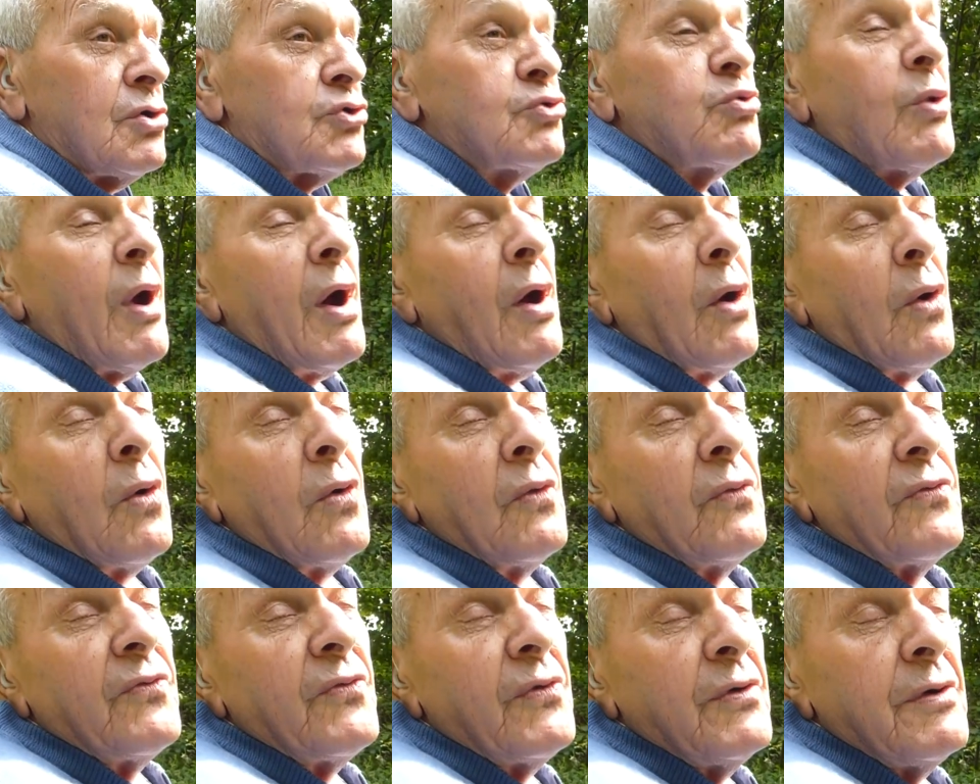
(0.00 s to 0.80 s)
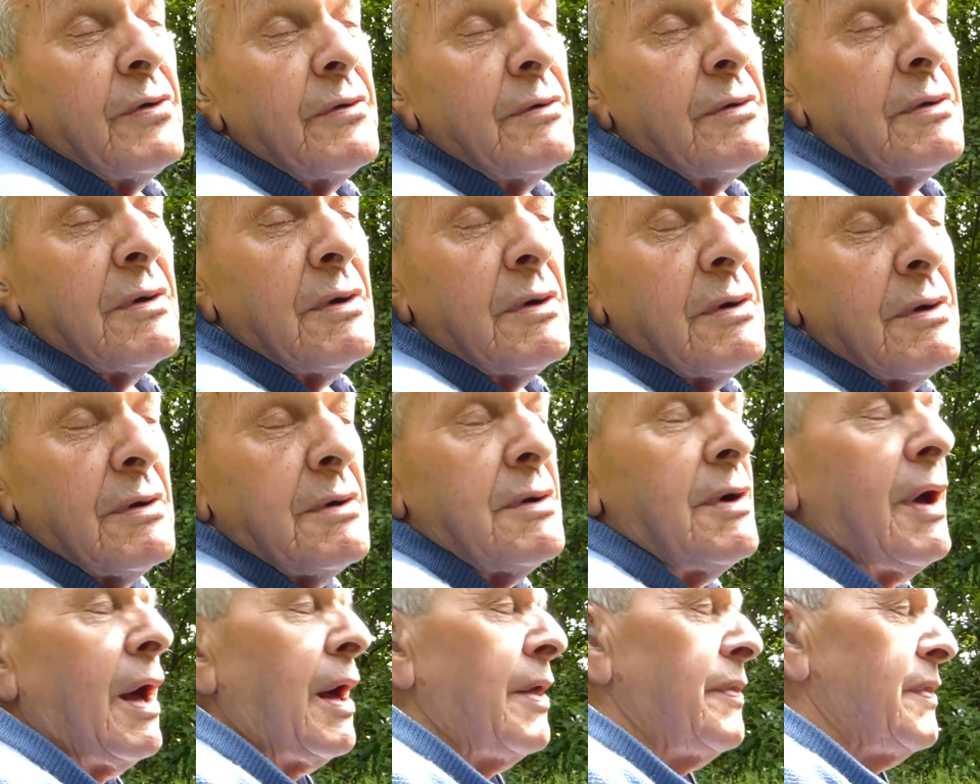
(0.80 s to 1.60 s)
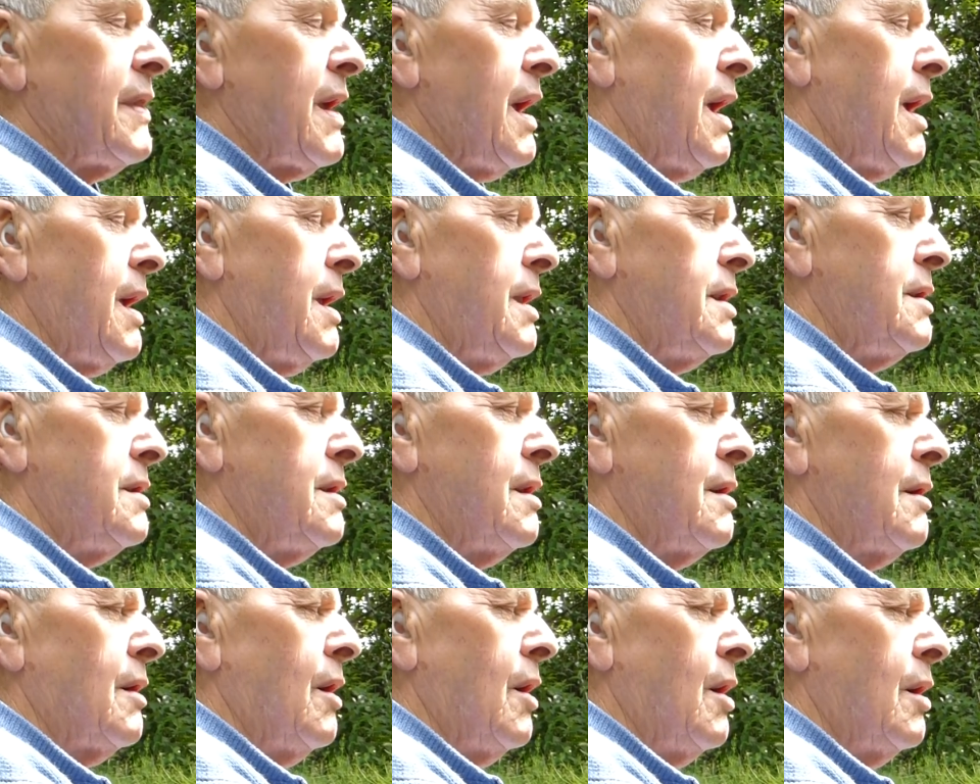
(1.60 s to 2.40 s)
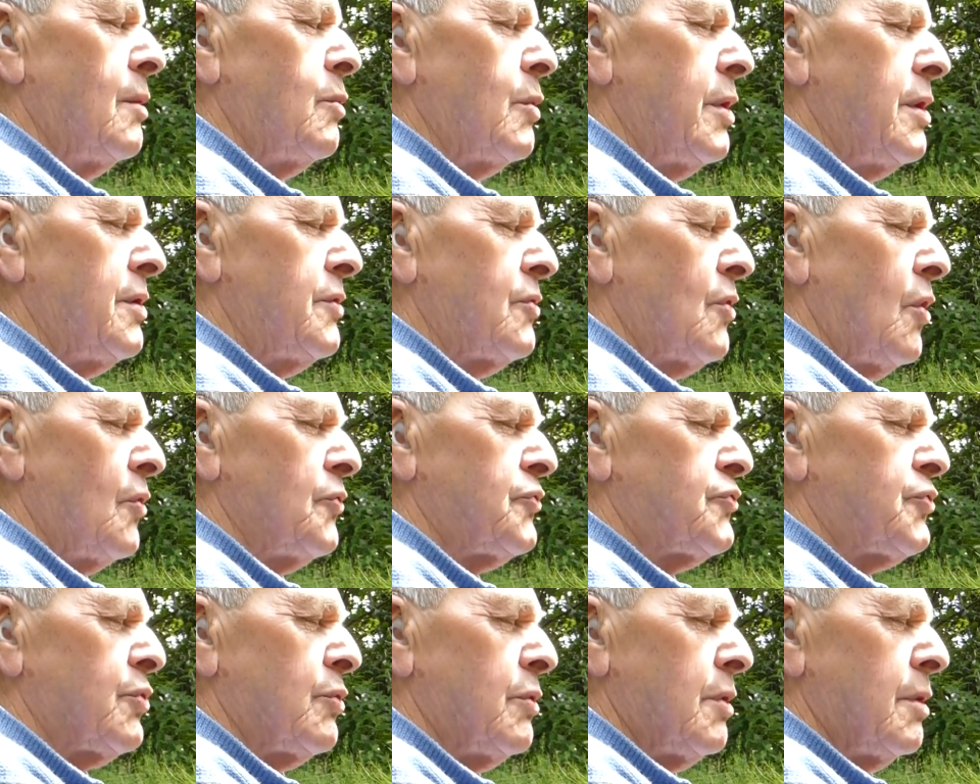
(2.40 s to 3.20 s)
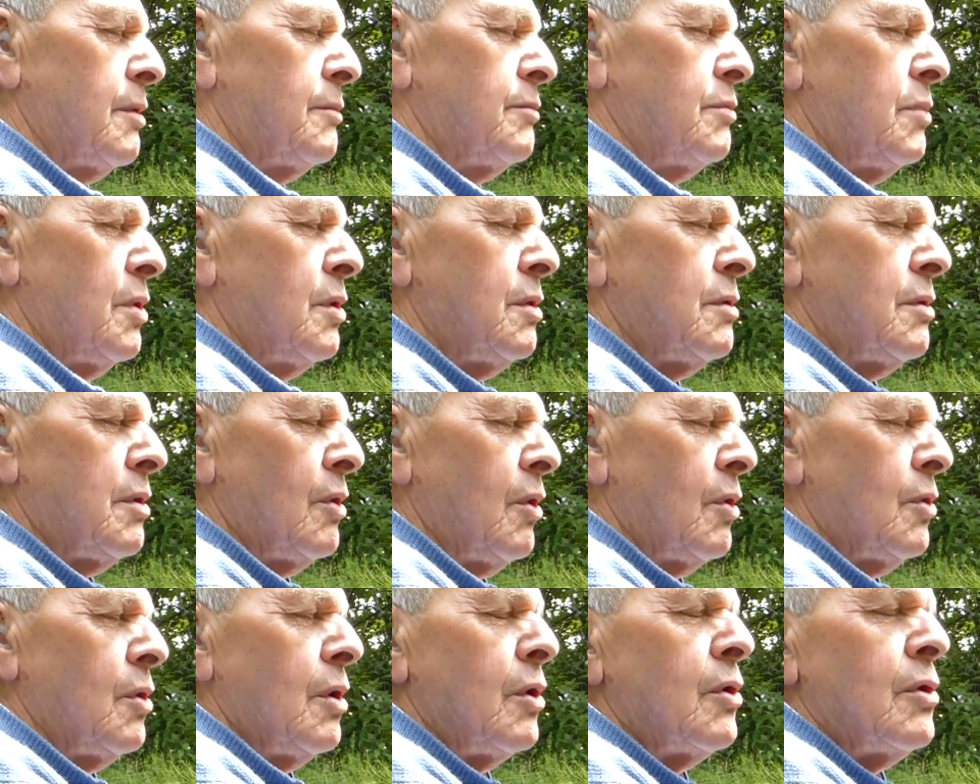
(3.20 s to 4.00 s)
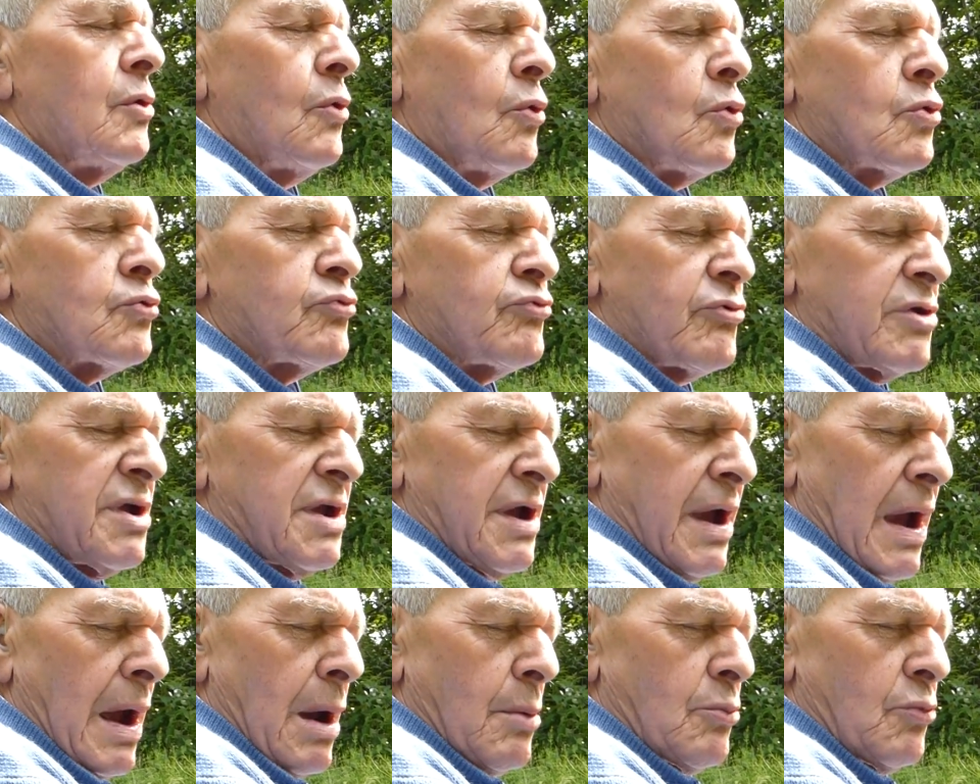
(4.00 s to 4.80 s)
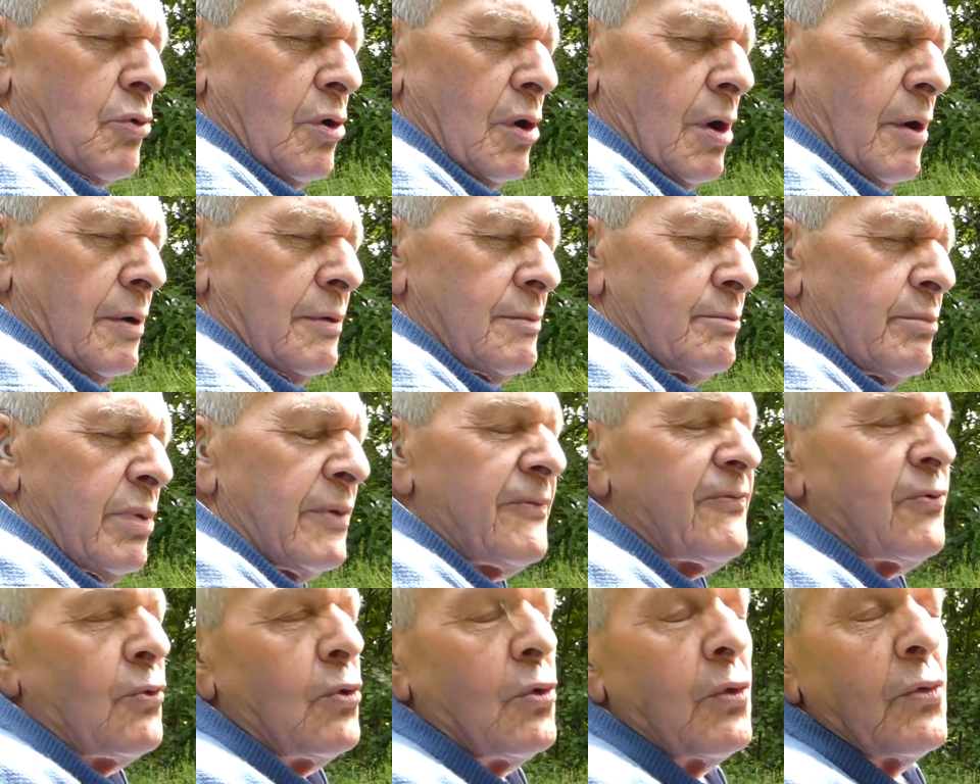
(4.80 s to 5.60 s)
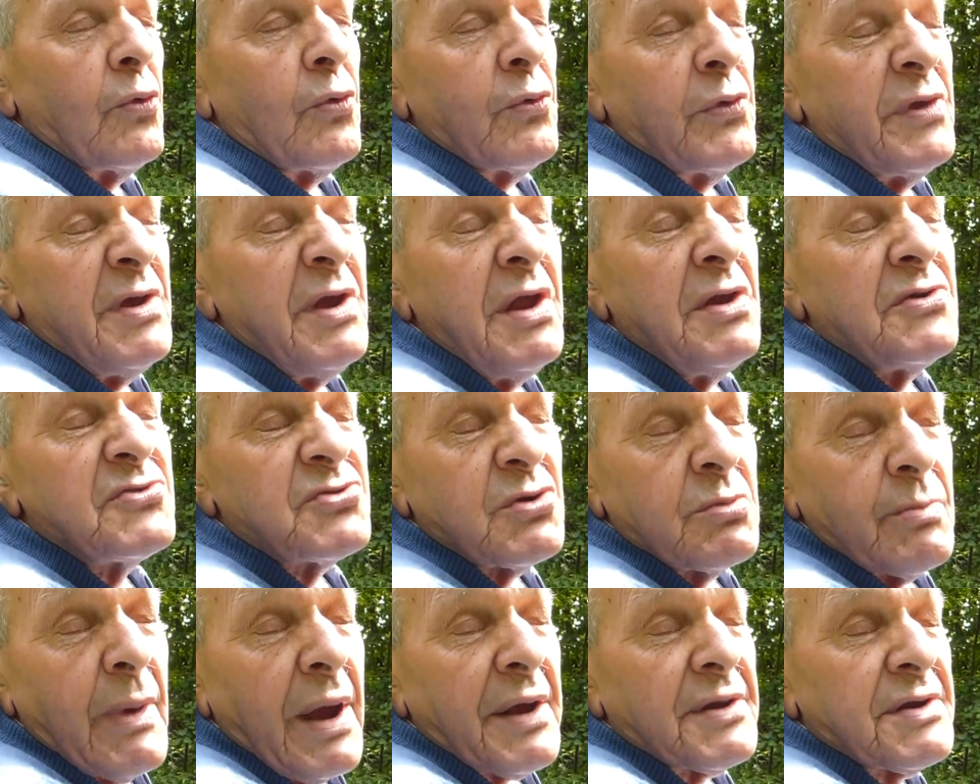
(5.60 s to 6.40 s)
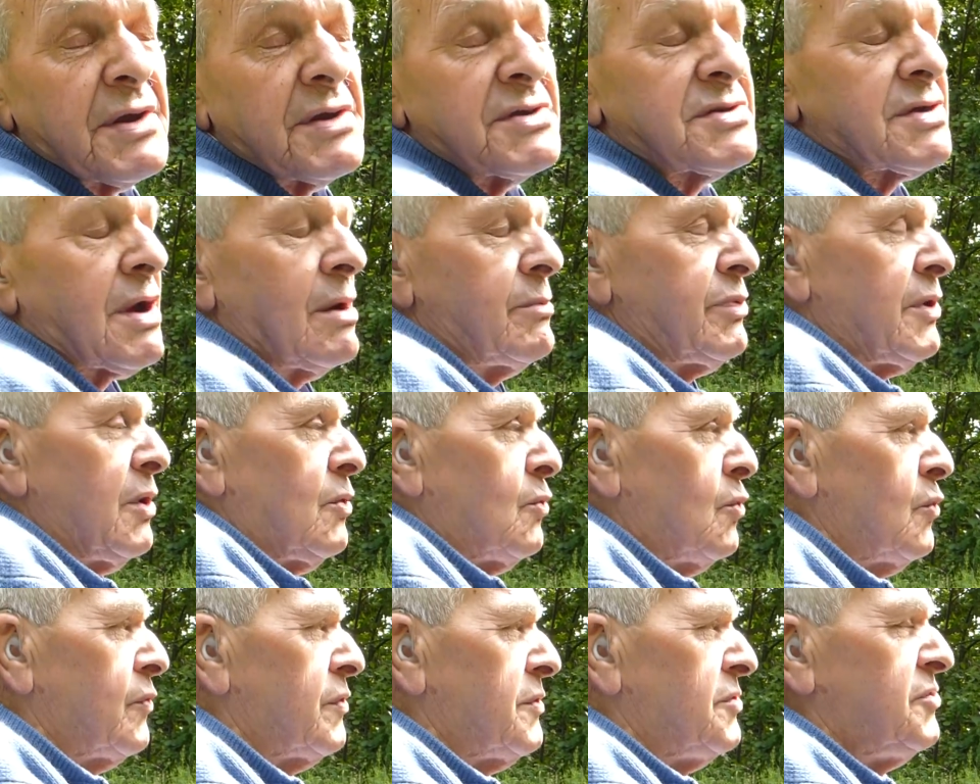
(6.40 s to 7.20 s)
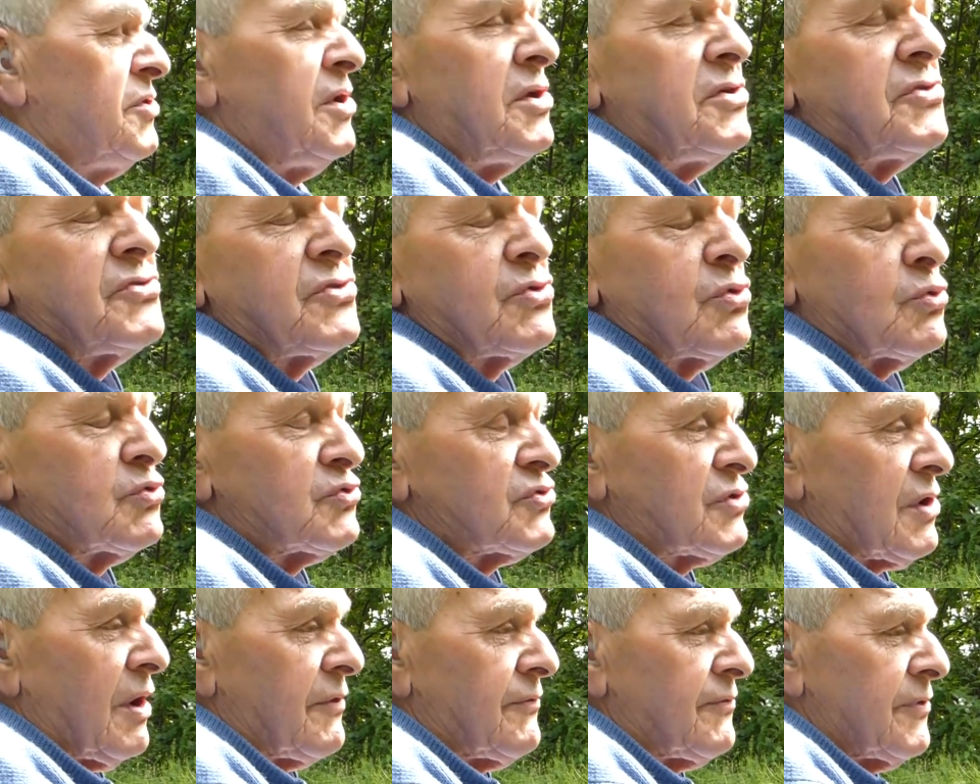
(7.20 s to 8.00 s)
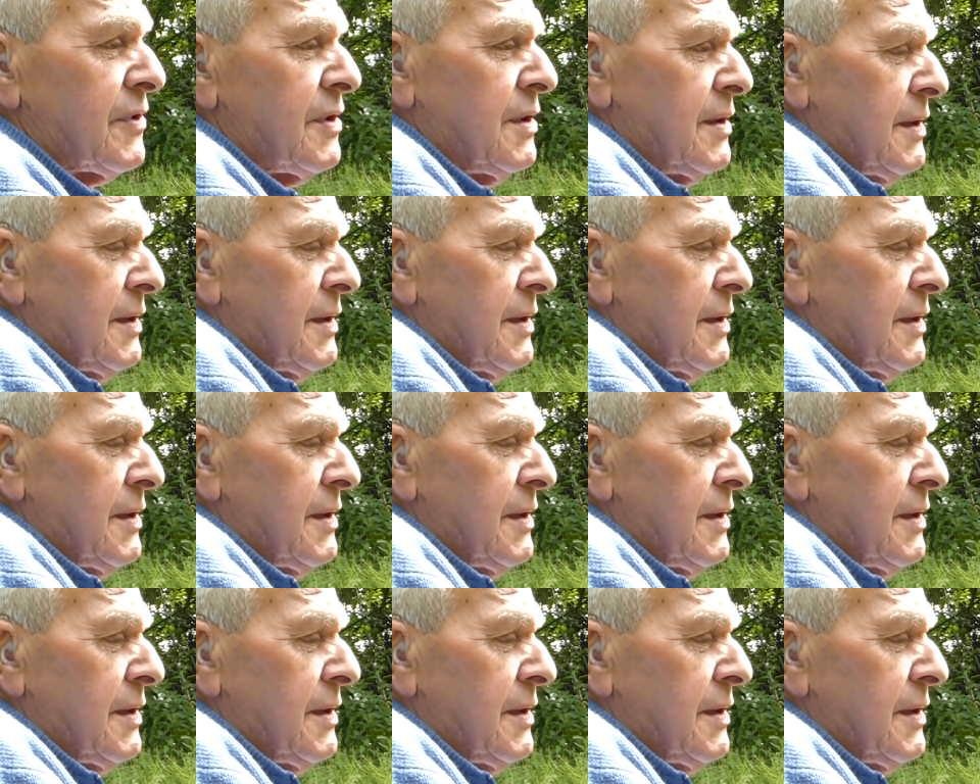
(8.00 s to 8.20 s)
12 and then I went on to a, a, an ordinary camera before all the instamatics come out, all the digital stuff,